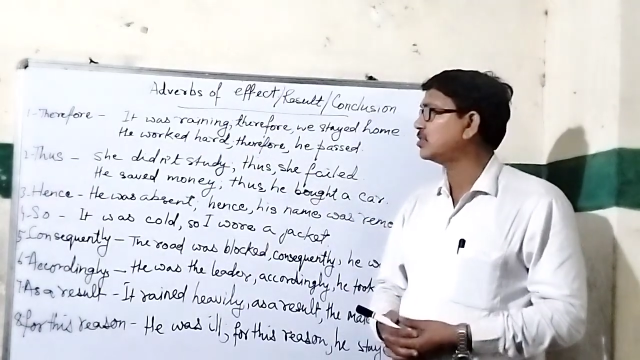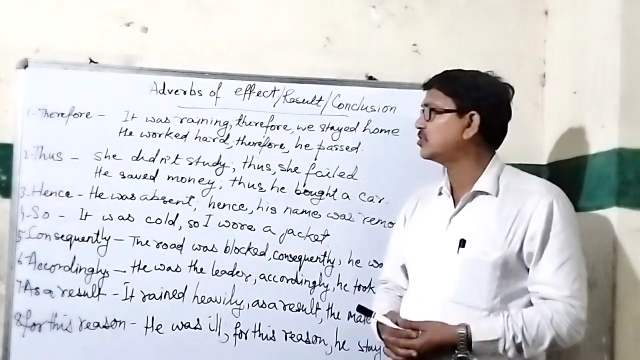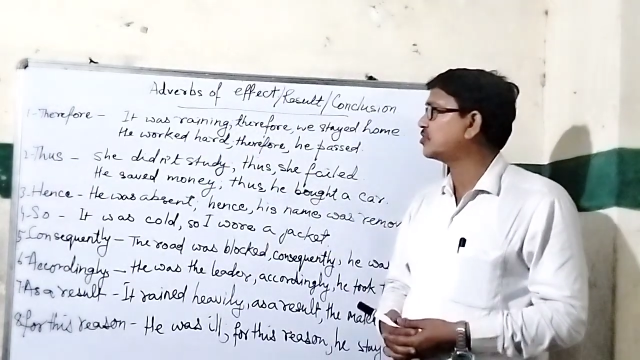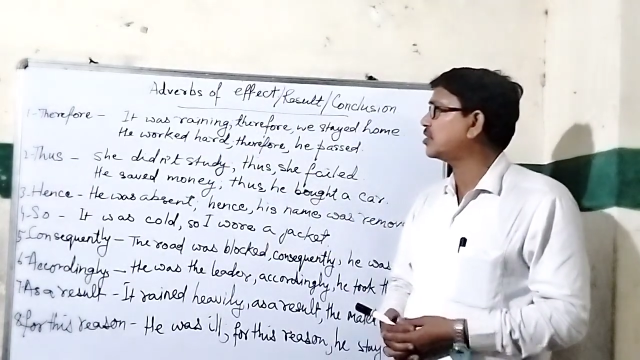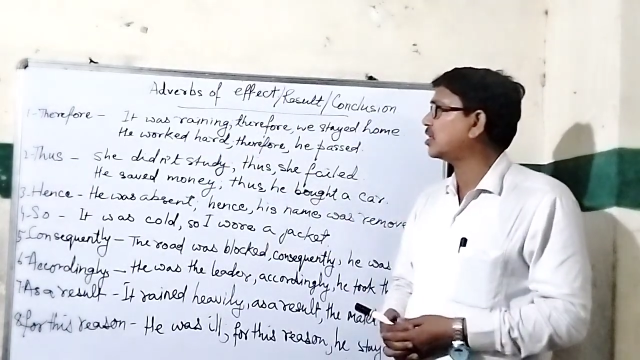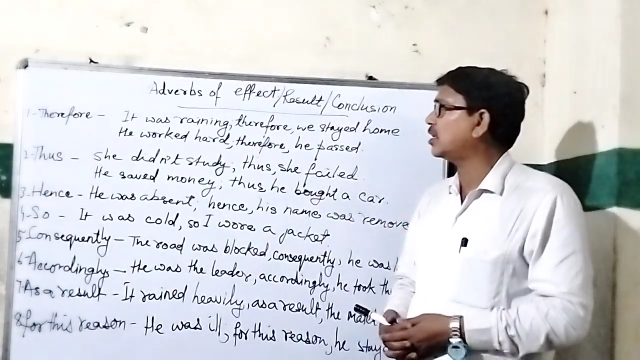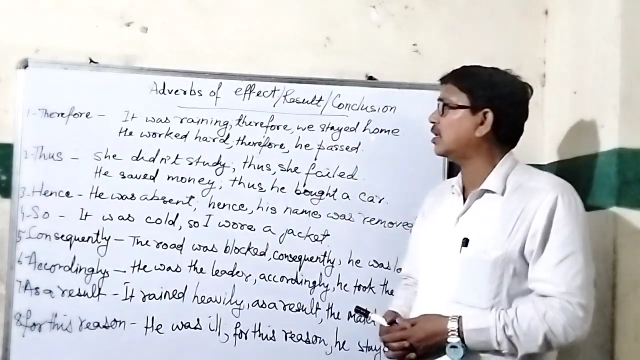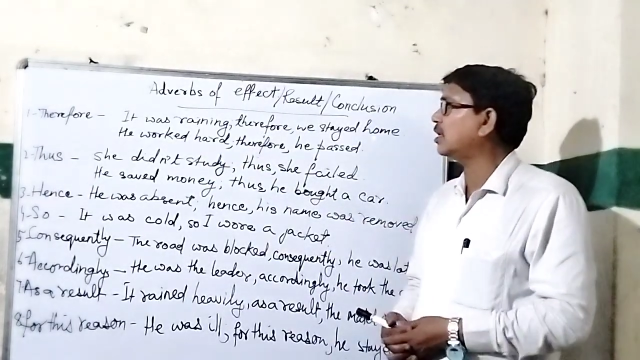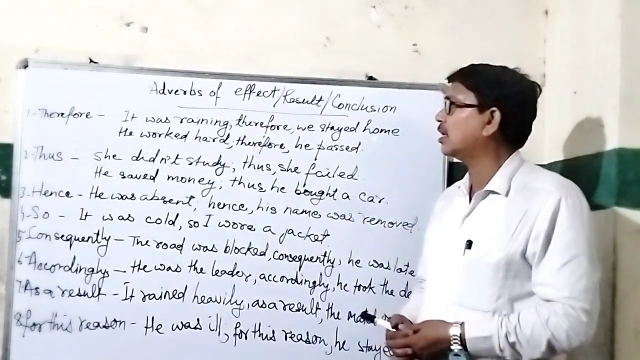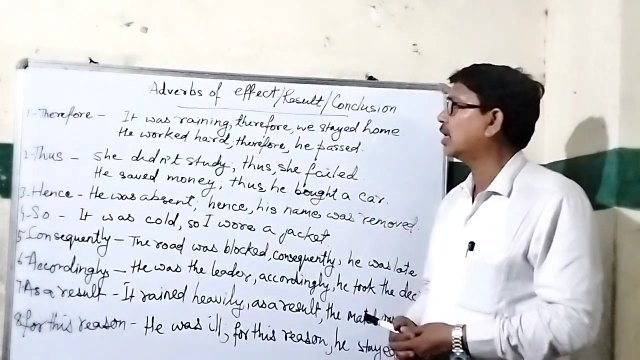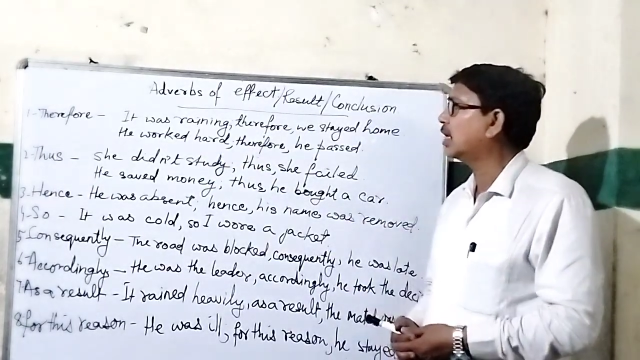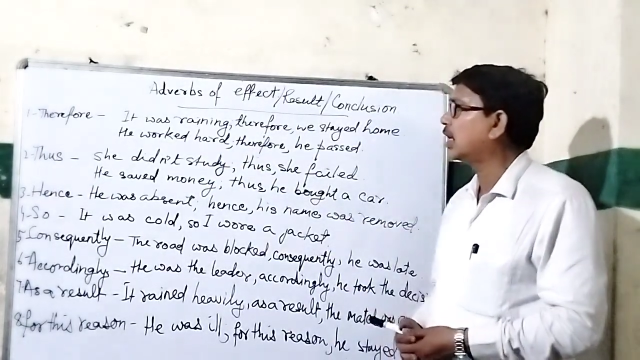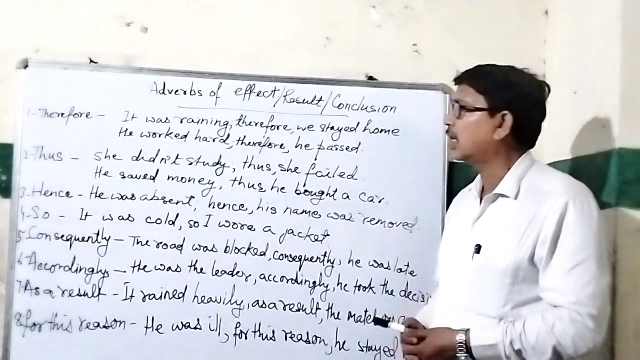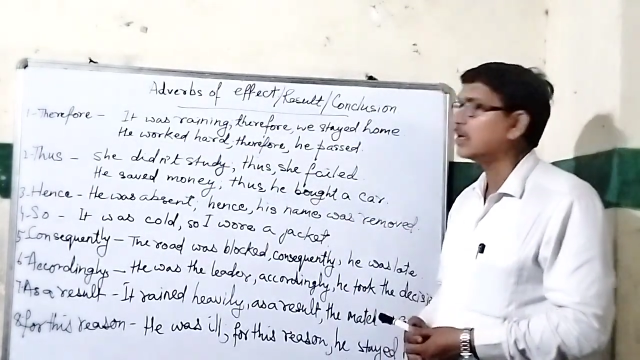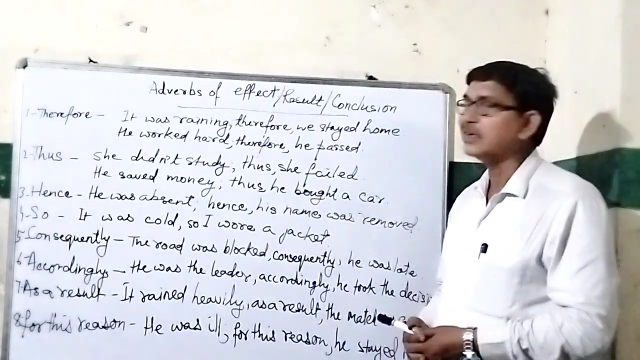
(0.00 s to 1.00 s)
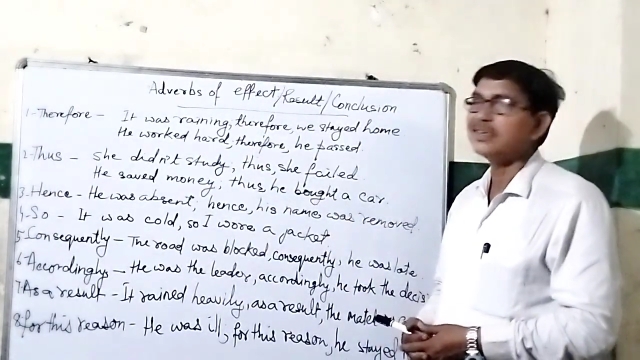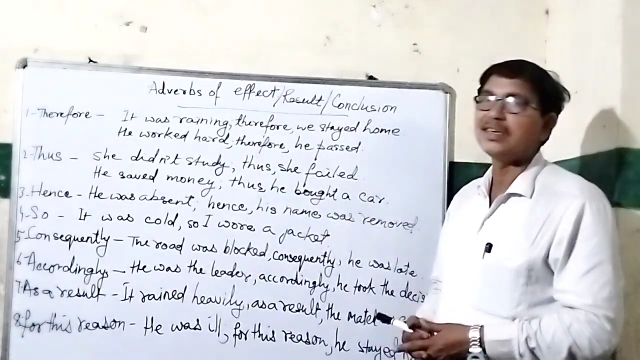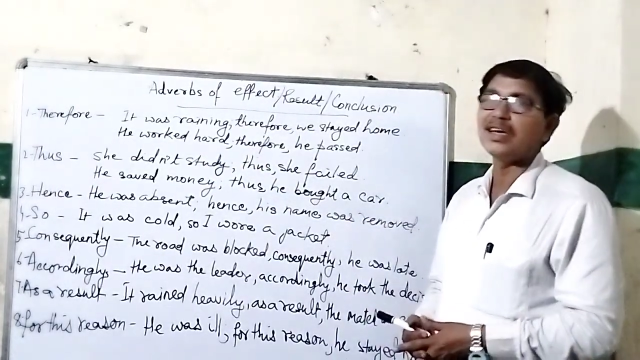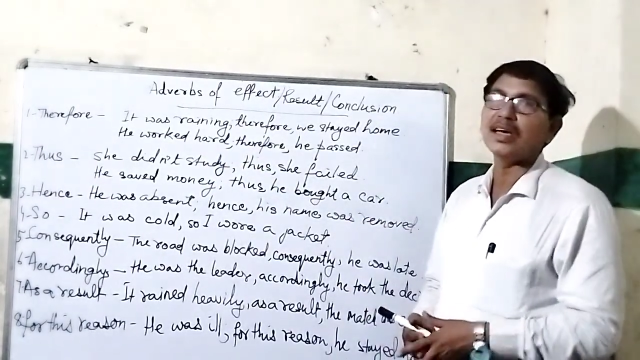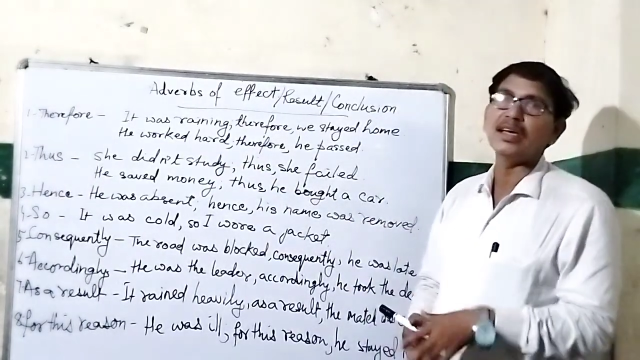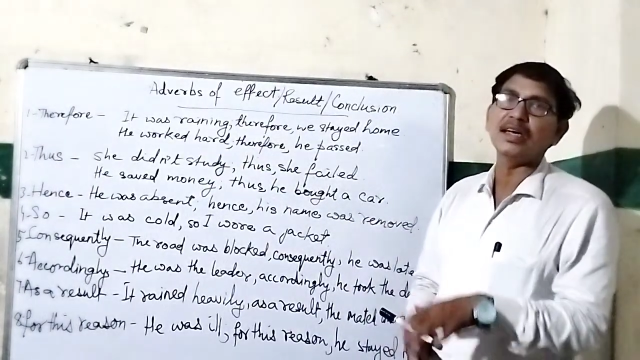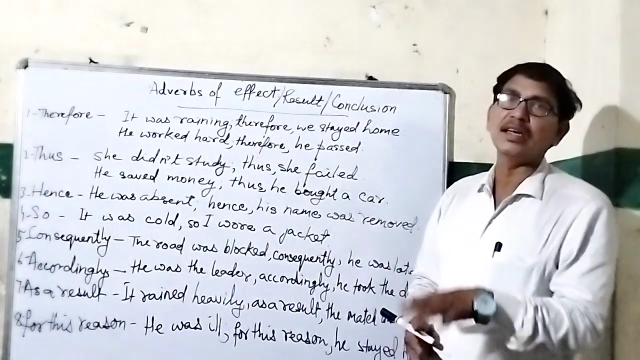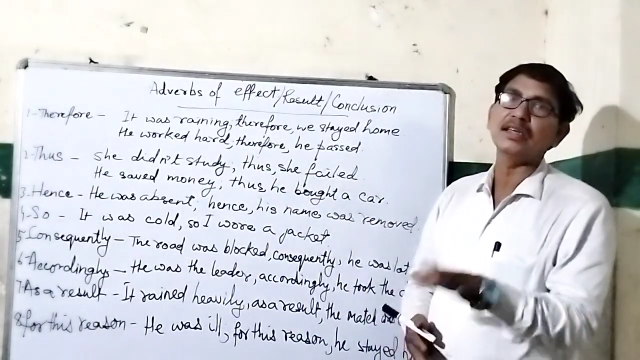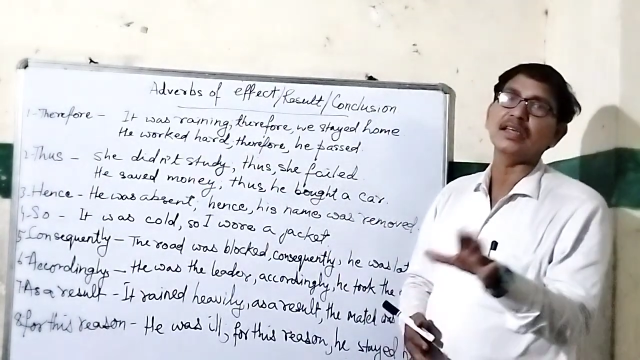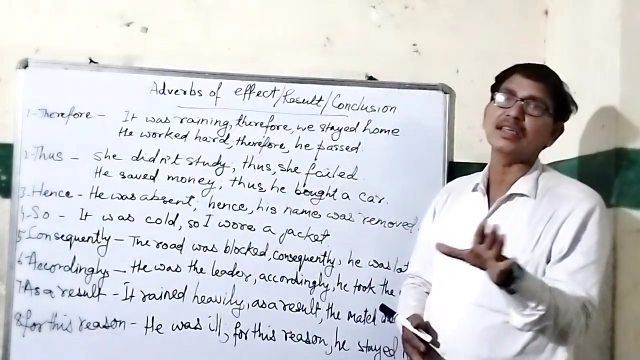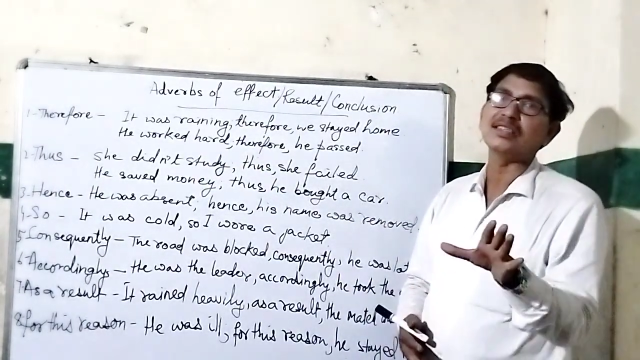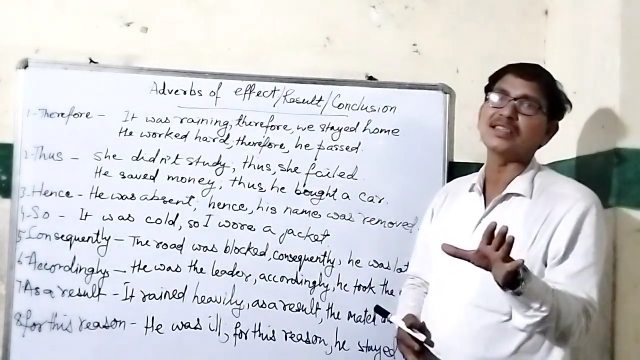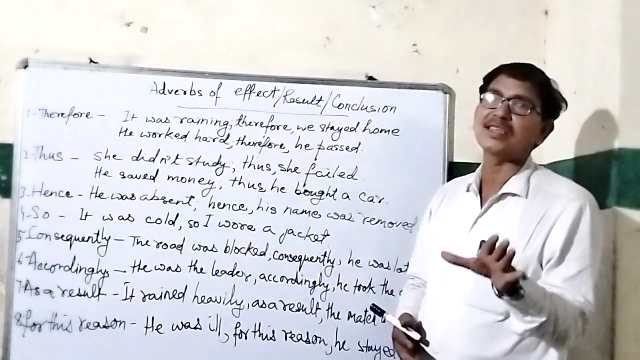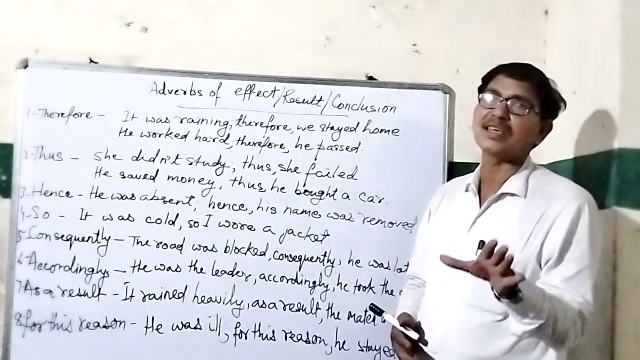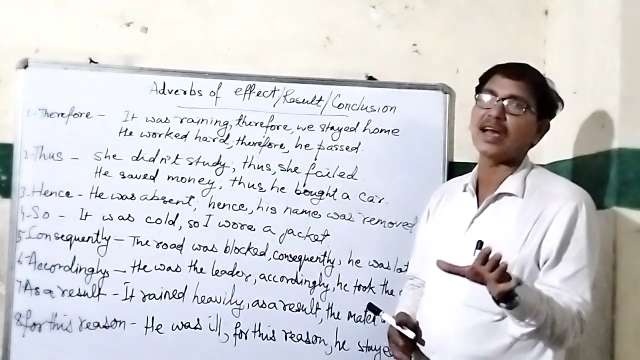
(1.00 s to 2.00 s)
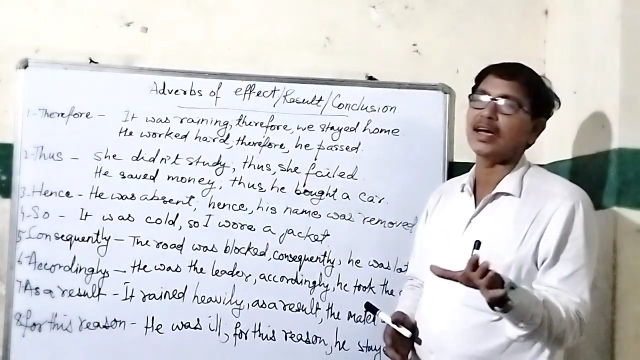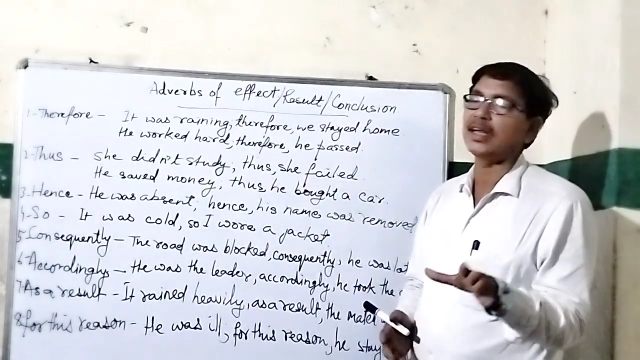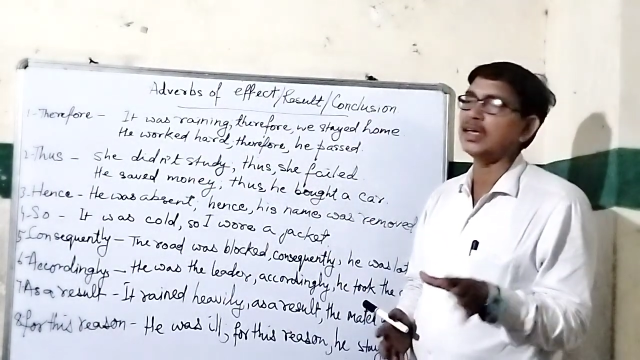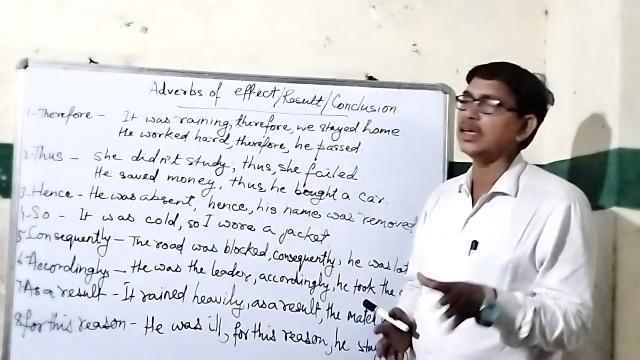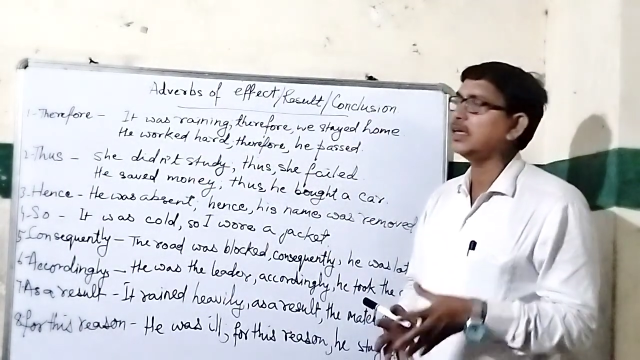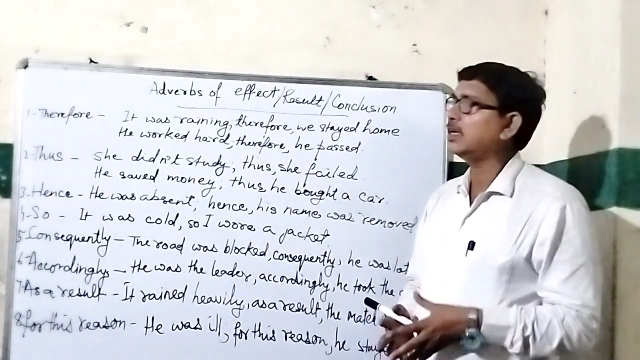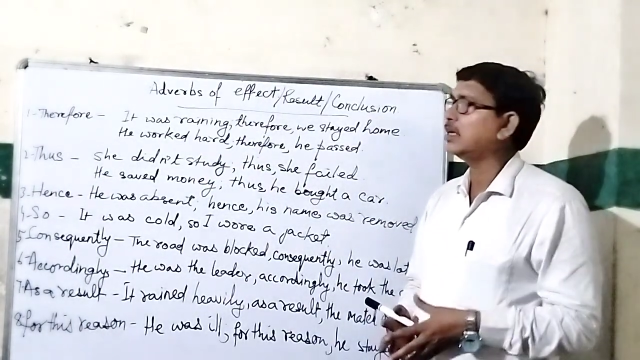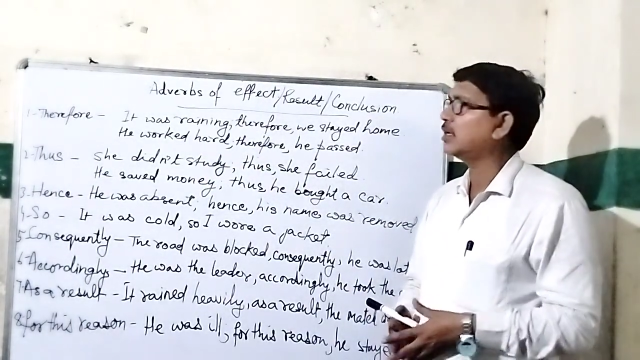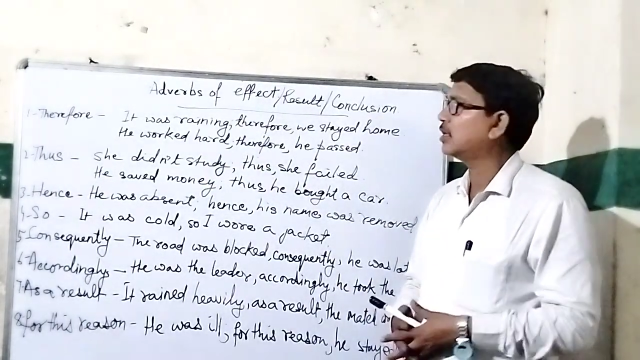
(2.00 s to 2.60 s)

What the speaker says: she didn't study.